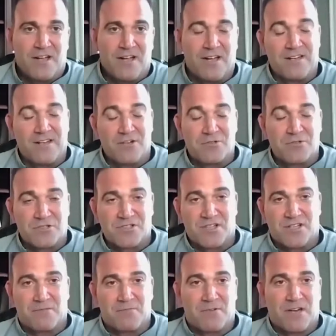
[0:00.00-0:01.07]
I had an interest
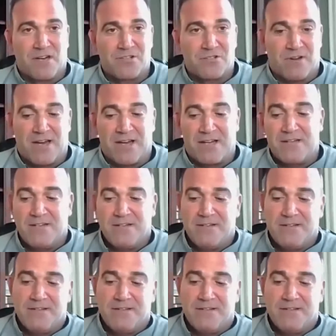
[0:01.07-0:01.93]
in it when I trained.